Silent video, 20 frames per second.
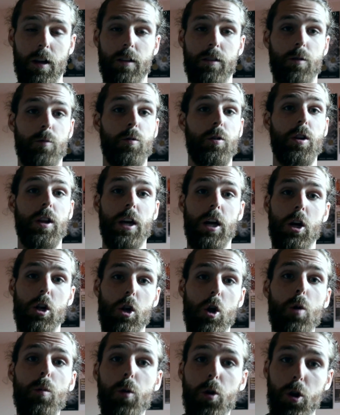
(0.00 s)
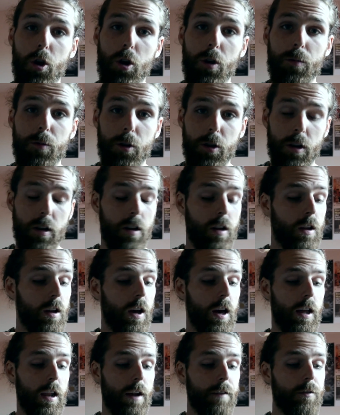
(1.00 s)
It's a really global community.
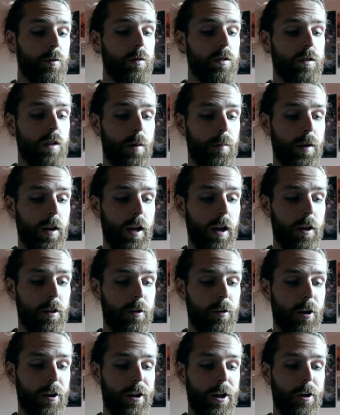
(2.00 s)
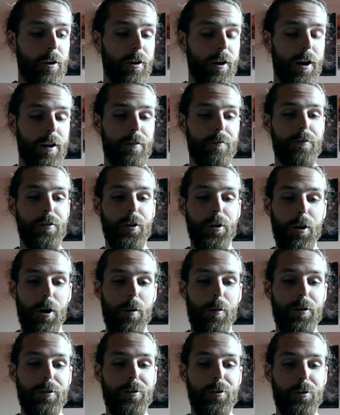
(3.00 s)
And everyone's coming together right now to kind of figure
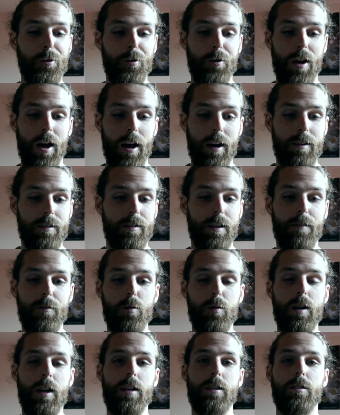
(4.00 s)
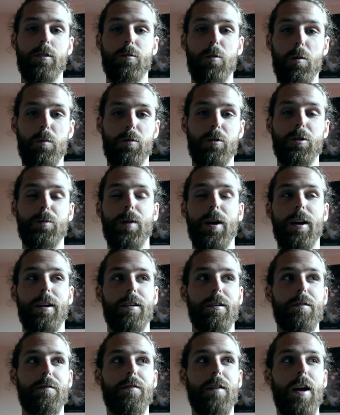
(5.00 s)
out what to do next. Everyone has their own
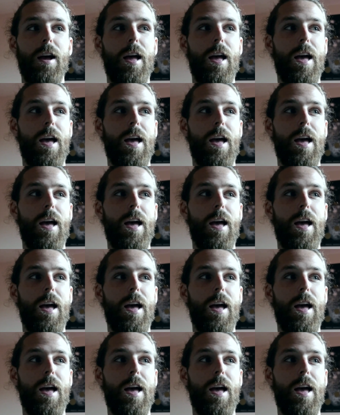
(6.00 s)
perspective.